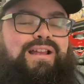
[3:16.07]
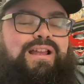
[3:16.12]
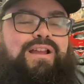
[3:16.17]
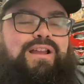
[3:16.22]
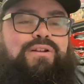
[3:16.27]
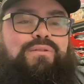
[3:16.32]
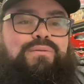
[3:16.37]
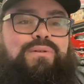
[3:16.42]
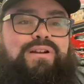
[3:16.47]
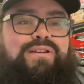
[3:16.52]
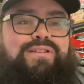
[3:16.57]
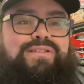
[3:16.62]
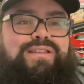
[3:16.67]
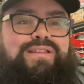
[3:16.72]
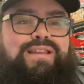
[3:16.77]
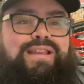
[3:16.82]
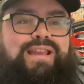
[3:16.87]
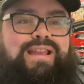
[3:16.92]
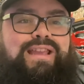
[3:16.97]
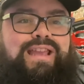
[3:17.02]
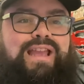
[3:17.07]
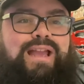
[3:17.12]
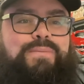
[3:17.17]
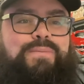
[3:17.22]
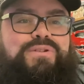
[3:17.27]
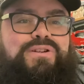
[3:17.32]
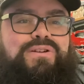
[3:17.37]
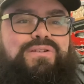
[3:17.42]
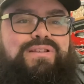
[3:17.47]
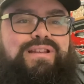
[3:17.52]
rather than get
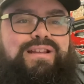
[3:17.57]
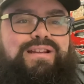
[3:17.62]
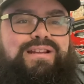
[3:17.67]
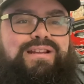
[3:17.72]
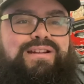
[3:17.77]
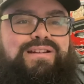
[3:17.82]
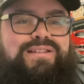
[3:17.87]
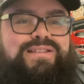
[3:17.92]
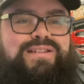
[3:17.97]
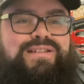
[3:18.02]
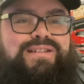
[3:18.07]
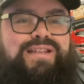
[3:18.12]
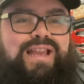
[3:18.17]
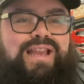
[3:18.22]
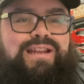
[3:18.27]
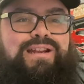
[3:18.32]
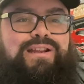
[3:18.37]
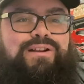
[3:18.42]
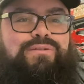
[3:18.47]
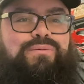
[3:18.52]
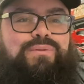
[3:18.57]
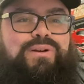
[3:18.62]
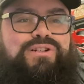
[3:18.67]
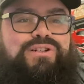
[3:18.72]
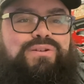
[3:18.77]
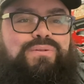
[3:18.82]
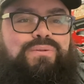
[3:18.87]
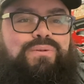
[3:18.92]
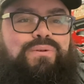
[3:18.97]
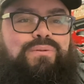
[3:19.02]
captured, they did a satanic
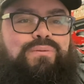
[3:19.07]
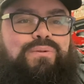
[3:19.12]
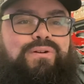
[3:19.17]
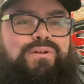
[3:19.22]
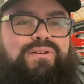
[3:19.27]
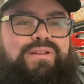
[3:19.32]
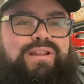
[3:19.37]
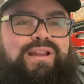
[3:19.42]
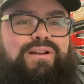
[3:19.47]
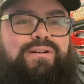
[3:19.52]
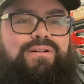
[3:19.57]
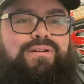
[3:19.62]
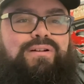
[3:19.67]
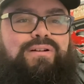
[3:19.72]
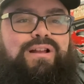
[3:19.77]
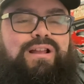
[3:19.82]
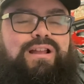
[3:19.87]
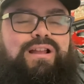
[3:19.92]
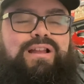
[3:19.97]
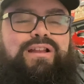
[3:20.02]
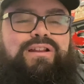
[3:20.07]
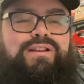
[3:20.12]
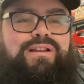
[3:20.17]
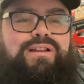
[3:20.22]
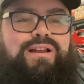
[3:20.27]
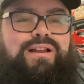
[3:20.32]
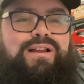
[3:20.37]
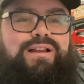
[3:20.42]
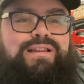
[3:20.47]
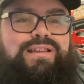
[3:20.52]
ritual where they all
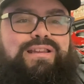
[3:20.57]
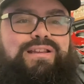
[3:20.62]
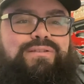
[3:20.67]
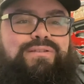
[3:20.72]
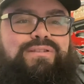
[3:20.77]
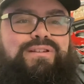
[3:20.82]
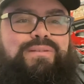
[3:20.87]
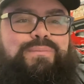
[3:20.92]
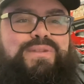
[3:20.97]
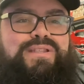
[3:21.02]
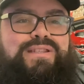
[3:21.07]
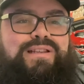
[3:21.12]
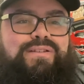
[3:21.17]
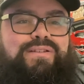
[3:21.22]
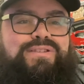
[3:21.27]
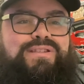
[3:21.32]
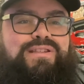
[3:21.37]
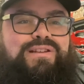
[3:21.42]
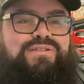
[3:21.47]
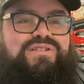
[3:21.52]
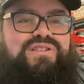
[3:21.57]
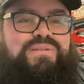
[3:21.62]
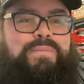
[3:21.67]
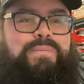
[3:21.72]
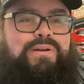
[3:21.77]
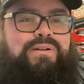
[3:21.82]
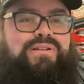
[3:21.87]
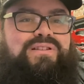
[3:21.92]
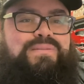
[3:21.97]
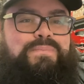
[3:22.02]
killed themselves, and their
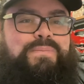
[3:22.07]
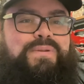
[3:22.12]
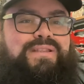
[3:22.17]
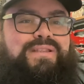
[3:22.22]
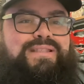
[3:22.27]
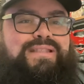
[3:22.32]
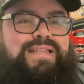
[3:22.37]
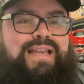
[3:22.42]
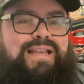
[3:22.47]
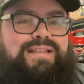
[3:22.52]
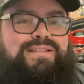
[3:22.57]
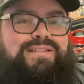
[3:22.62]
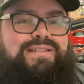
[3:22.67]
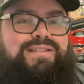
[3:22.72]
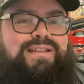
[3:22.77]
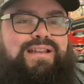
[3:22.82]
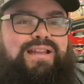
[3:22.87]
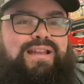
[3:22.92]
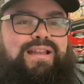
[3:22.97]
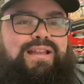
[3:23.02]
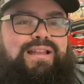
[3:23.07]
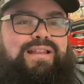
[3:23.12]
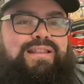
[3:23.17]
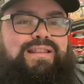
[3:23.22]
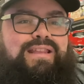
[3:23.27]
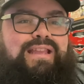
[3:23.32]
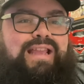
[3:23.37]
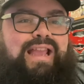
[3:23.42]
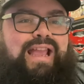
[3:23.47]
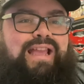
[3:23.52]
spirits possessed
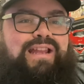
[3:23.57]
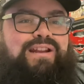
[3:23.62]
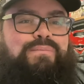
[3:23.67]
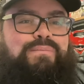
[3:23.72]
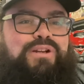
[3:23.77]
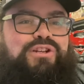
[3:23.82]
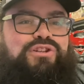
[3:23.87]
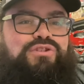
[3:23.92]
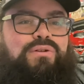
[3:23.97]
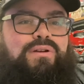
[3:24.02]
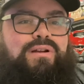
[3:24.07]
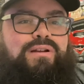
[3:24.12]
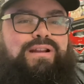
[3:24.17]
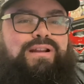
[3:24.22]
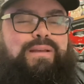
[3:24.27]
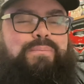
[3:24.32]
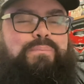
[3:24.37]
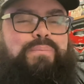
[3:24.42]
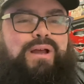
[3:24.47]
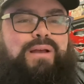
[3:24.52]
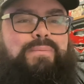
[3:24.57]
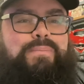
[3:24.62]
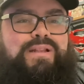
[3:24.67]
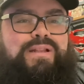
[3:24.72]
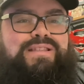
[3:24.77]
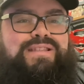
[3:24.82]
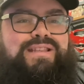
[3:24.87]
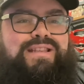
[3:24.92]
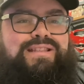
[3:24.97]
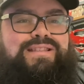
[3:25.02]
the animatronic
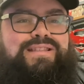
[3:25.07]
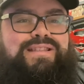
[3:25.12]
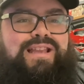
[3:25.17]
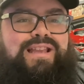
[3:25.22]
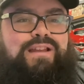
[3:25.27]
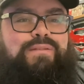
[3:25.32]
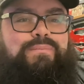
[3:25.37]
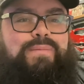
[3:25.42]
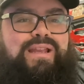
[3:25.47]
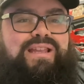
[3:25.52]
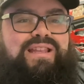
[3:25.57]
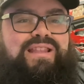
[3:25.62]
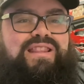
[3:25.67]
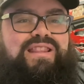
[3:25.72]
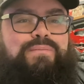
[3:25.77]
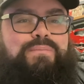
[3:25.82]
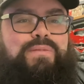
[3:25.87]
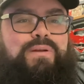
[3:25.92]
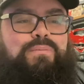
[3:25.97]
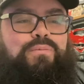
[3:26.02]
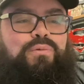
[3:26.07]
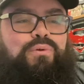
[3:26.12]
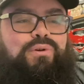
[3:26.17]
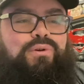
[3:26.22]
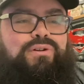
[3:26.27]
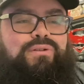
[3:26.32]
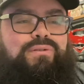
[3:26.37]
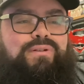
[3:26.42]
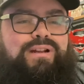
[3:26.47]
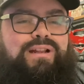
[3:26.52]
puppets inside, making them
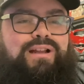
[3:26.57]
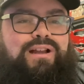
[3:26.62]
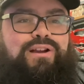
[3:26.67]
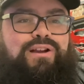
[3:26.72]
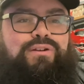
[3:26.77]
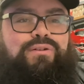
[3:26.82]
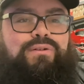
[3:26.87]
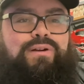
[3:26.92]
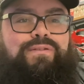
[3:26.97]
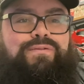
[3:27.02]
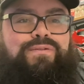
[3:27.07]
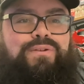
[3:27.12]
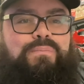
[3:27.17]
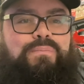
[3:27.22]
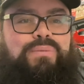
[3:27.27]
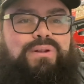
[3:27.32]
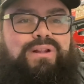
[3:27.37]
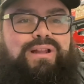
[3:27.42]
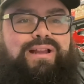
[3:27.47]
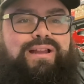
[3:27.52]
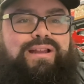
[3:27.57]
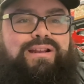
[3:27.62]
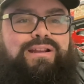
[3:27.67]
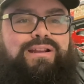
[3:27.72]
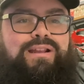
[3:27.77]
immortal and hungry for blood.